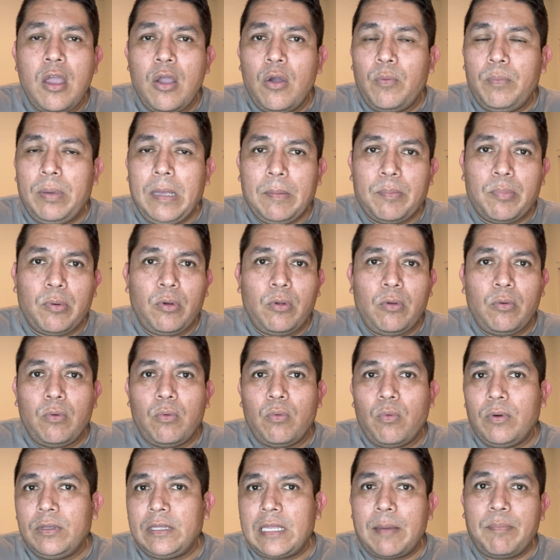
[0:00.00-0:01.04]
People,
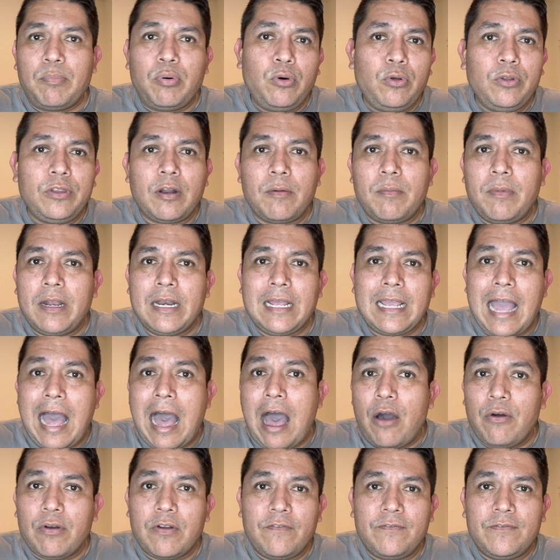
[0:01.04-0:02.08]
when they pull their money
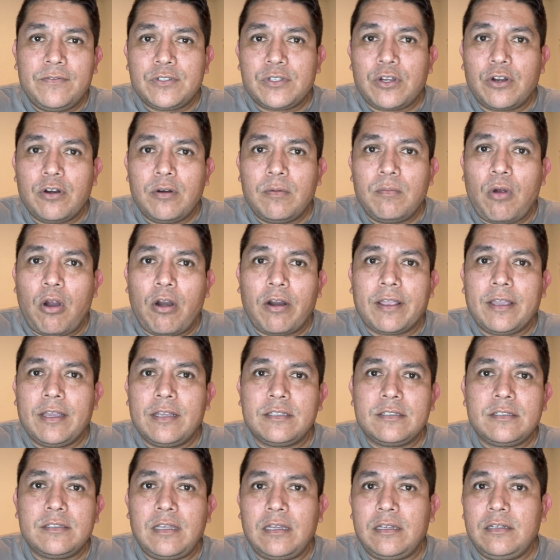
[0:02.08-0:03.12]
out of certain
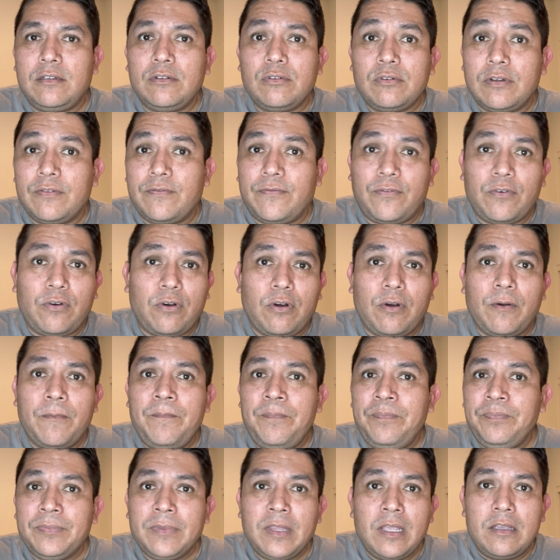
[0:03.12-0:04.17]
markets, they do it for
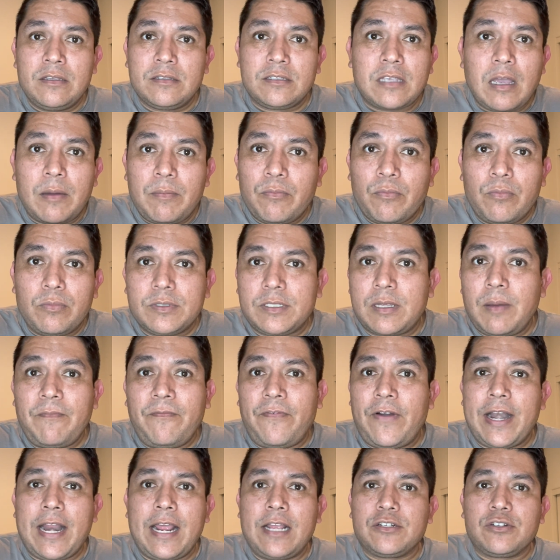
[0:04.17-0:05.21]
some
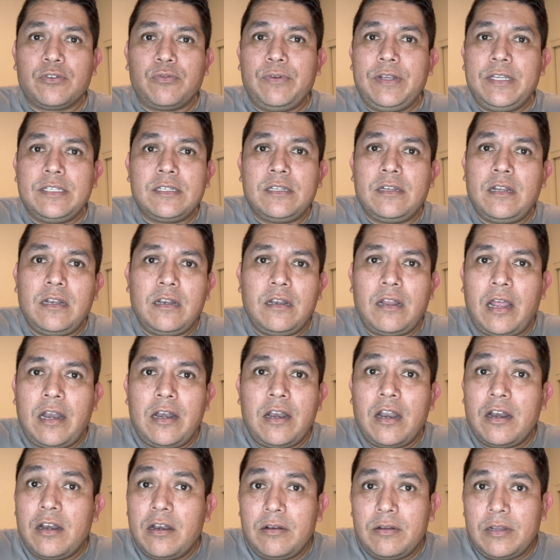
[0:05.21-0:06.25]
financial reason.
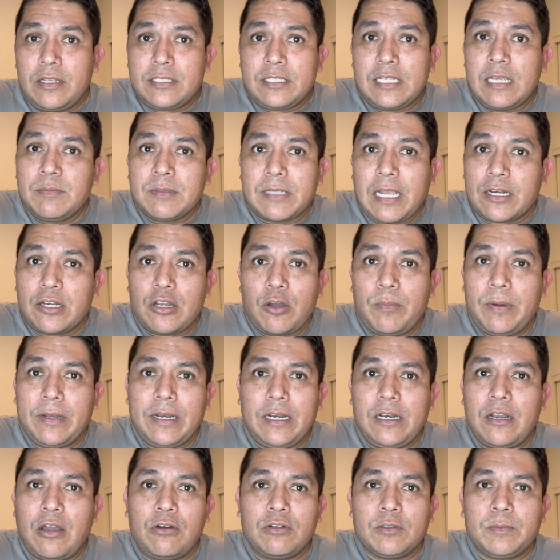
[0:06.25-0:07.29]
And it seems like
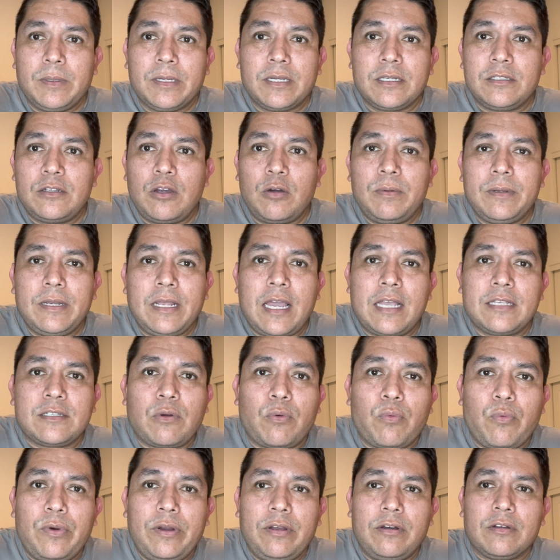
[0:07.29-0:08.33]
nobody knows, because nobody has a
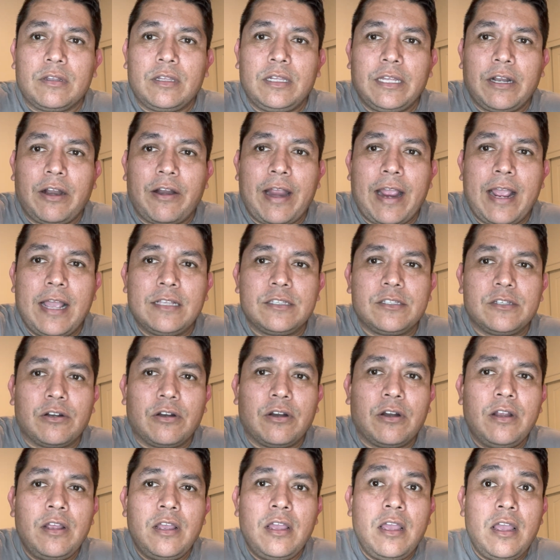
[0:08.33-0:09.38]
real clear
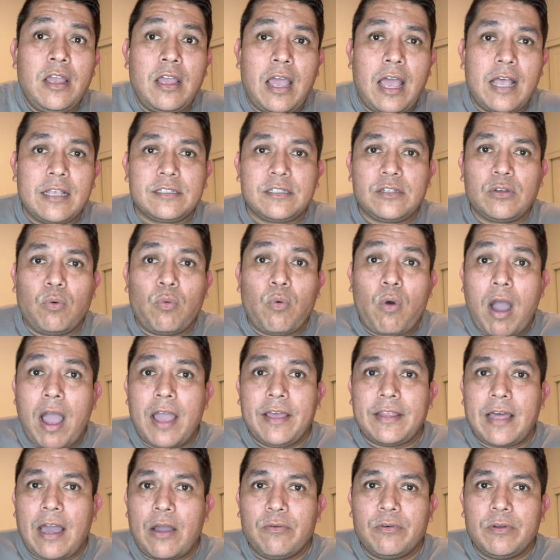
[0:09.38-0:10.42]
answer as to why
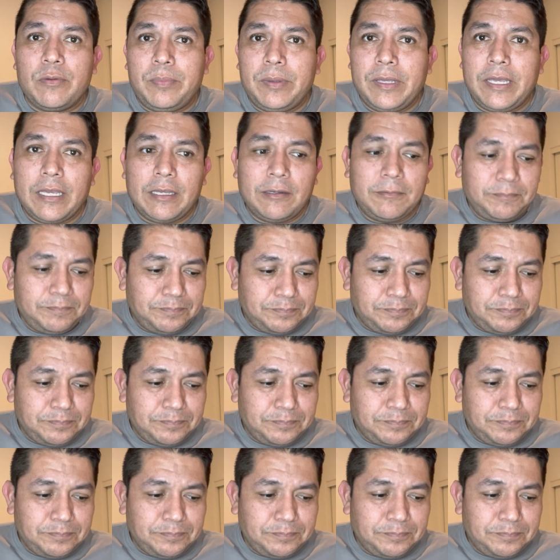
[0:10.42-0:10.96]
that would be.